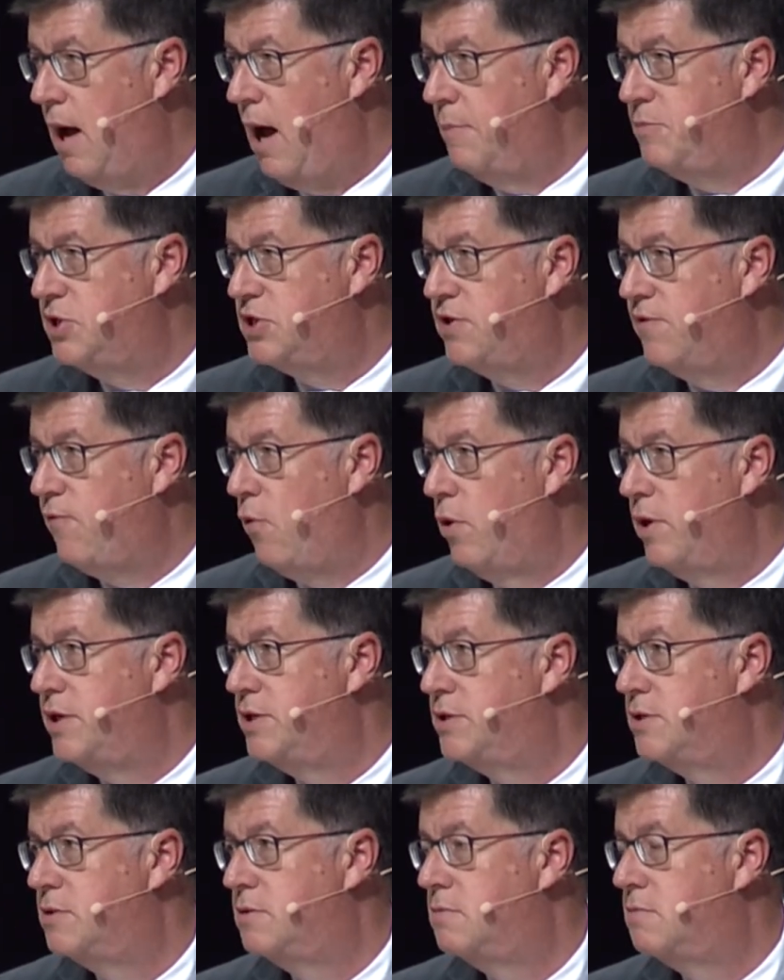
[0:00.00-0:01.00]
I'm just a
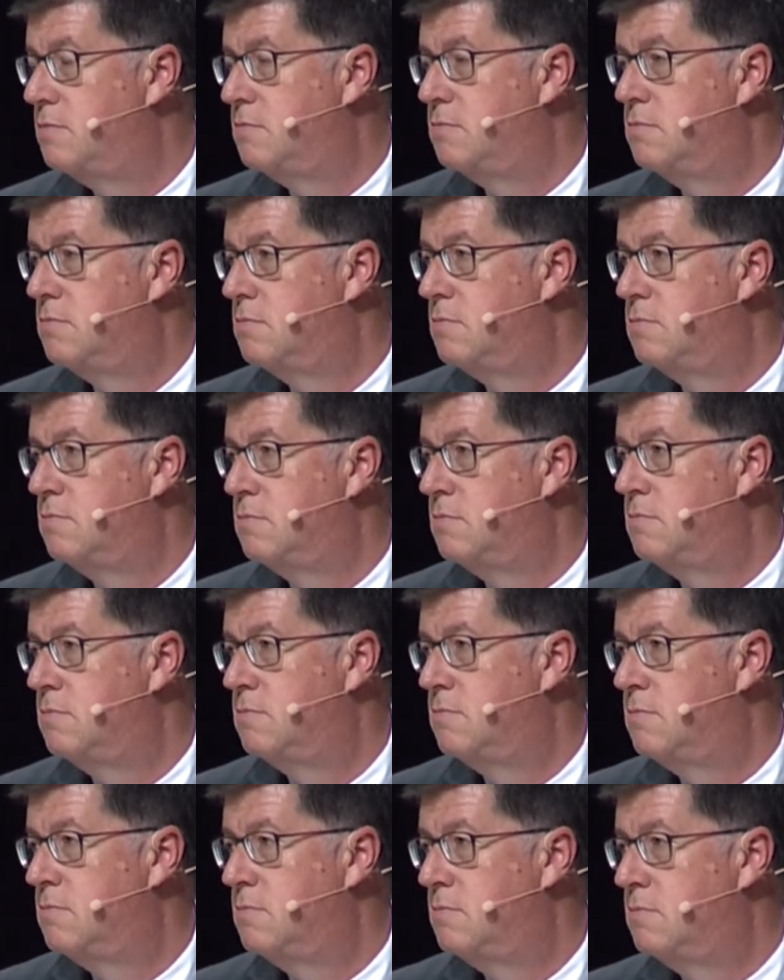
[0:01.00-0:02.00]
voice.
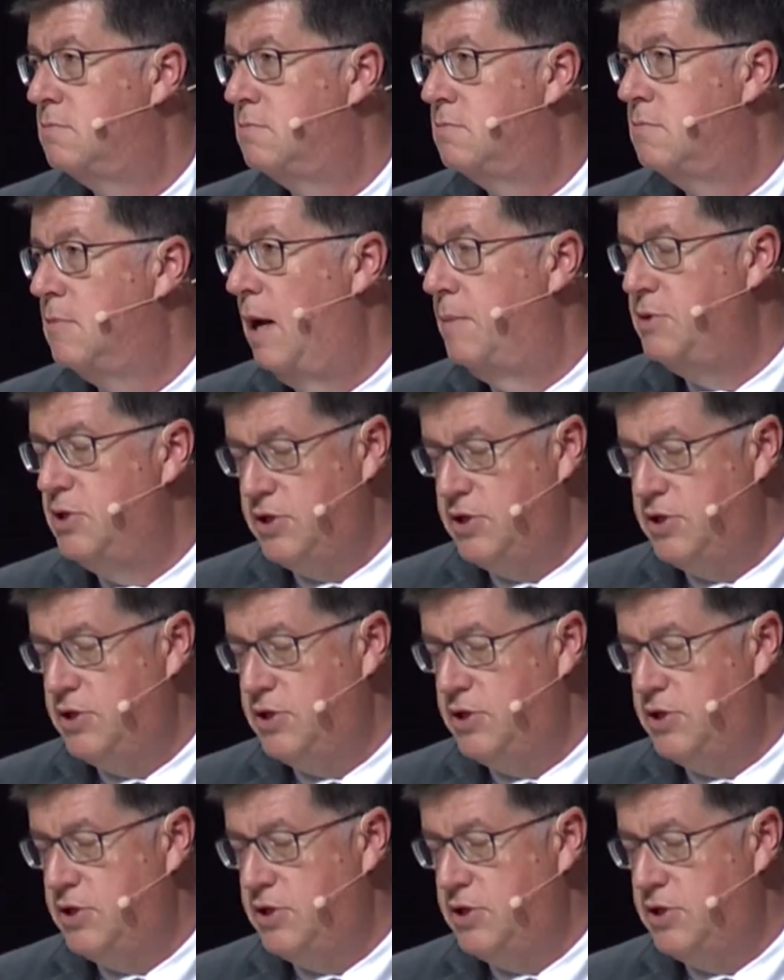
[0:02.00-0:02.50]
I'm